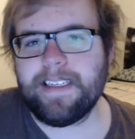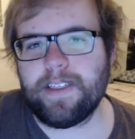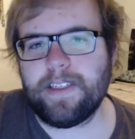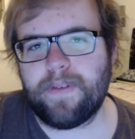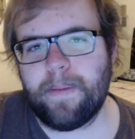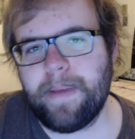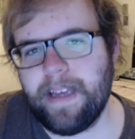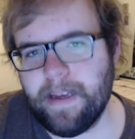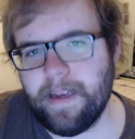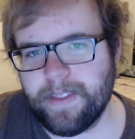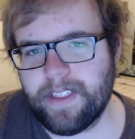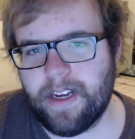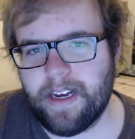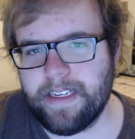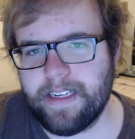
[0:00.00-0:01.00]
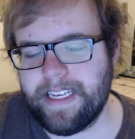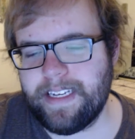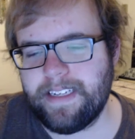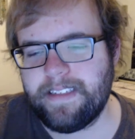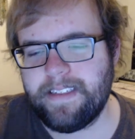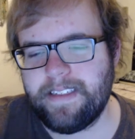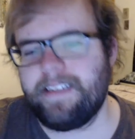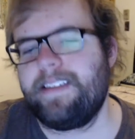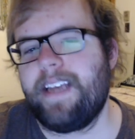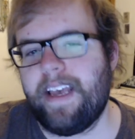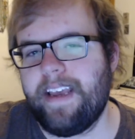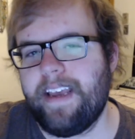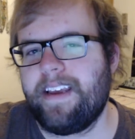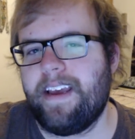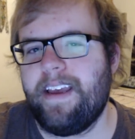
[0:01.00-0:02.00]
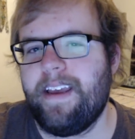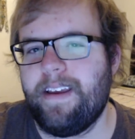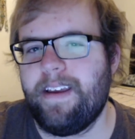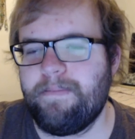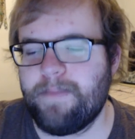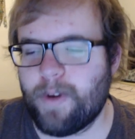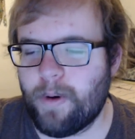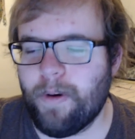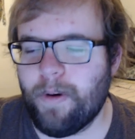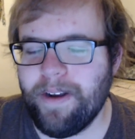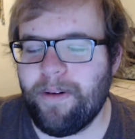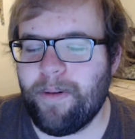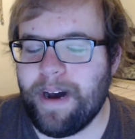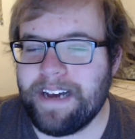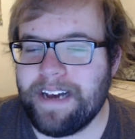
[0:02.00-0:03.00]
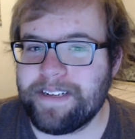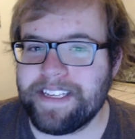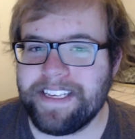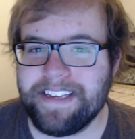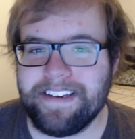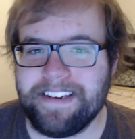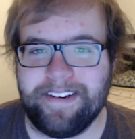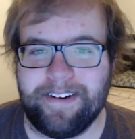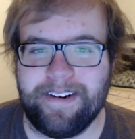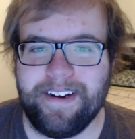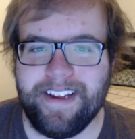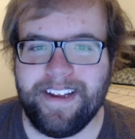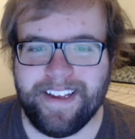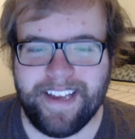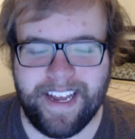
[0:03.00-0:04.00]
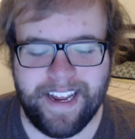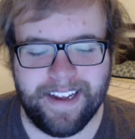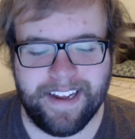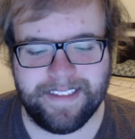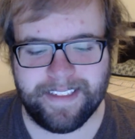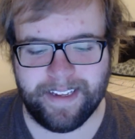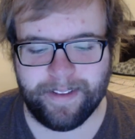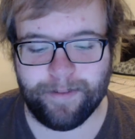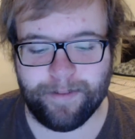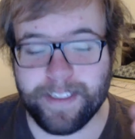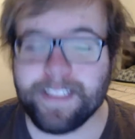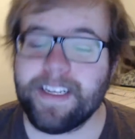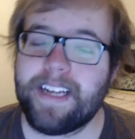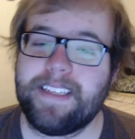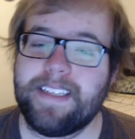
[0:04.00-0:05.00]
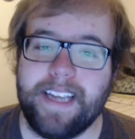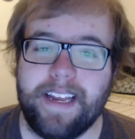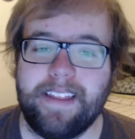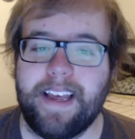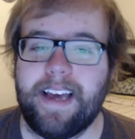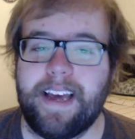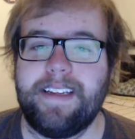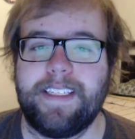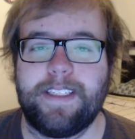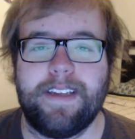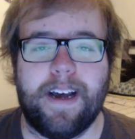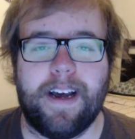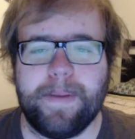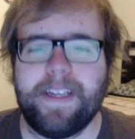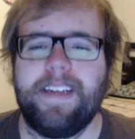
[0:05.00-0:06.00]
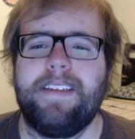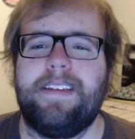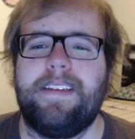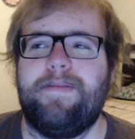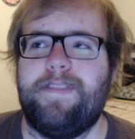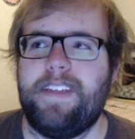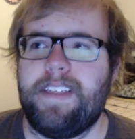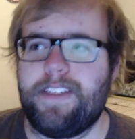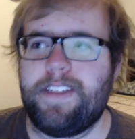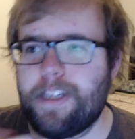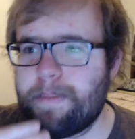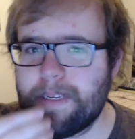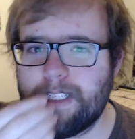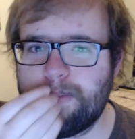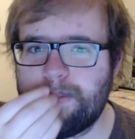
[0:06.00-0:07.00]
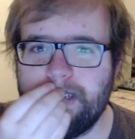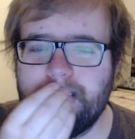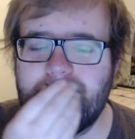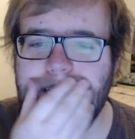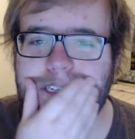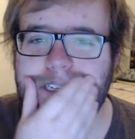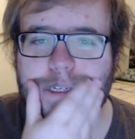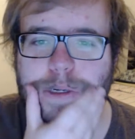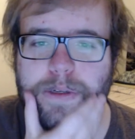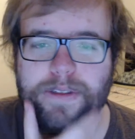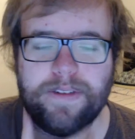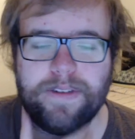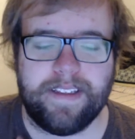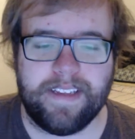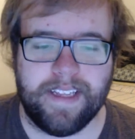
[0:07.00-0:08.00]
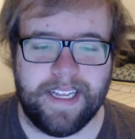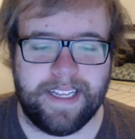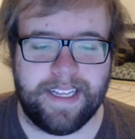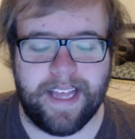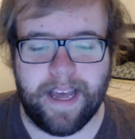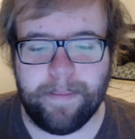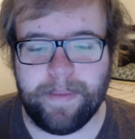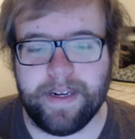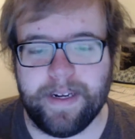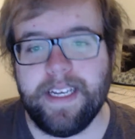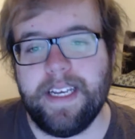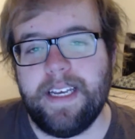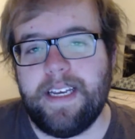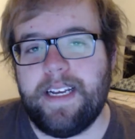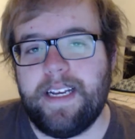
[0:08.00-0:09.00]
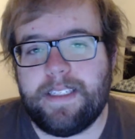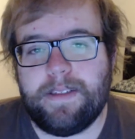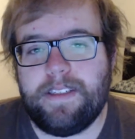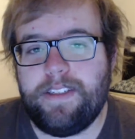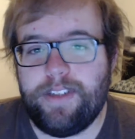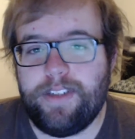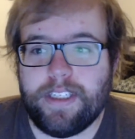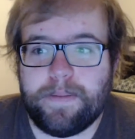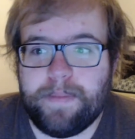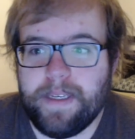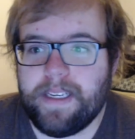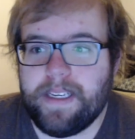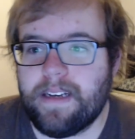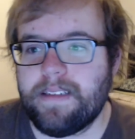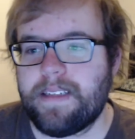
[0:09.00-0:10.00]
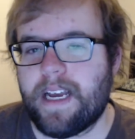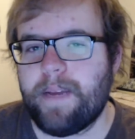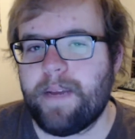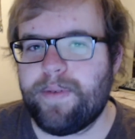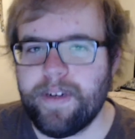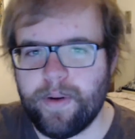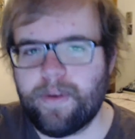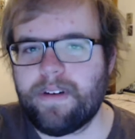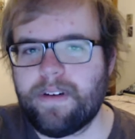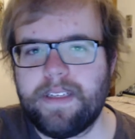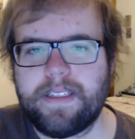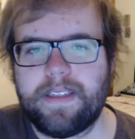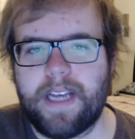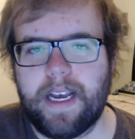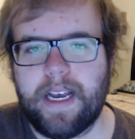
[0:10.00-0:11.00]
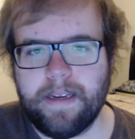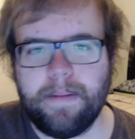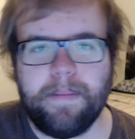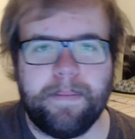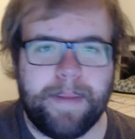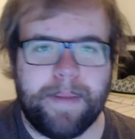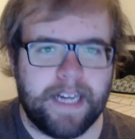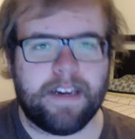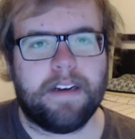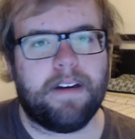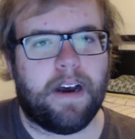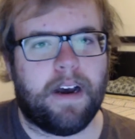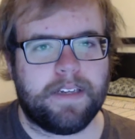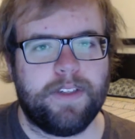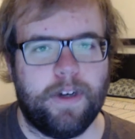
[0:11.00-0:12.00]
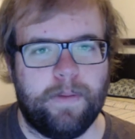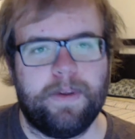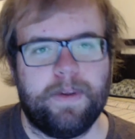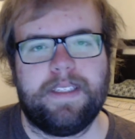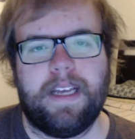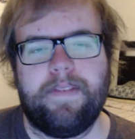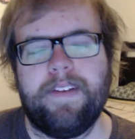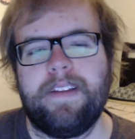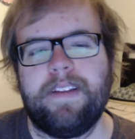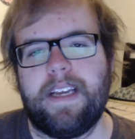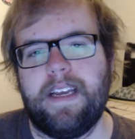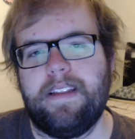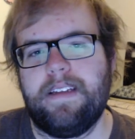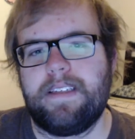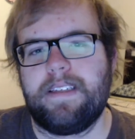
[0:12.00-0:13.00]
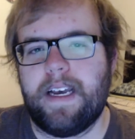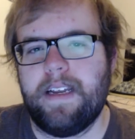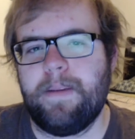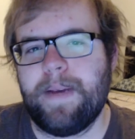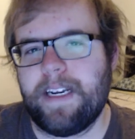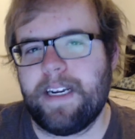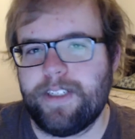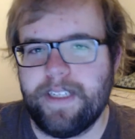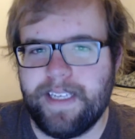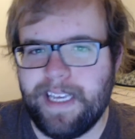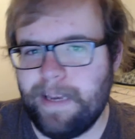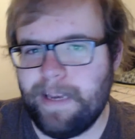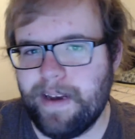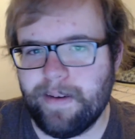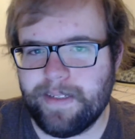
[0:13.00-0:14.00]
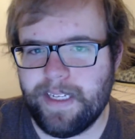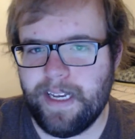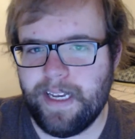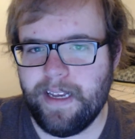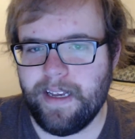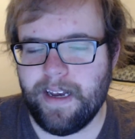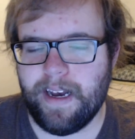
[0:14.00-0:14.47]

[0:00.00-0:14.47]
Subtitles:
get this from Amazon and it did take quite a while to get here. And the reason I say that is not because of the shipping speed that I chose or anything like that, but it's just because I pre-ordered this item back on October 7th and this item actually came out